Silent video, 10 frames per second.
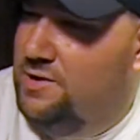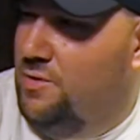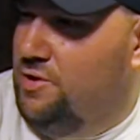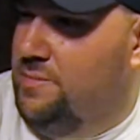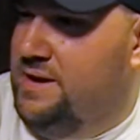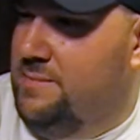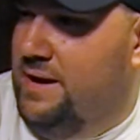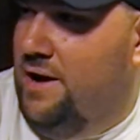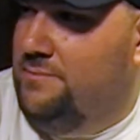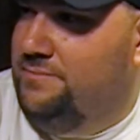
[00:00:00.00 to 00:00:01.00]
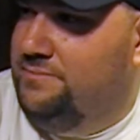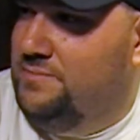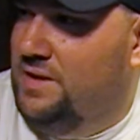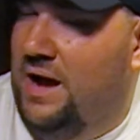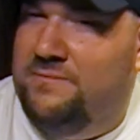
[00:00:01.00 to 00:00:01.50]
don't know what it'll be about.
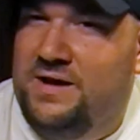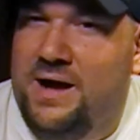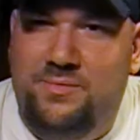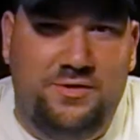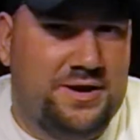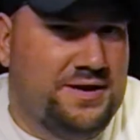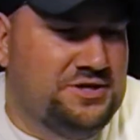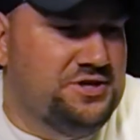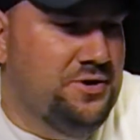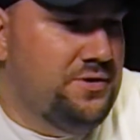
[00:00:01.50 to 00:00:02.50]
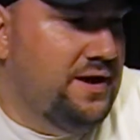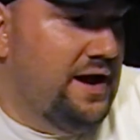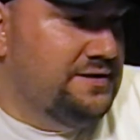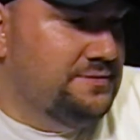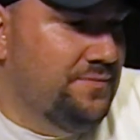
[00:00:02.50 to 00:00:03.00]
I've got plenty to show
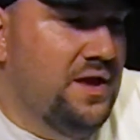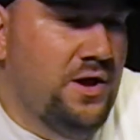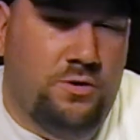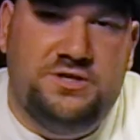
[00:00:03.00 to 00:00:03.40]
you guys.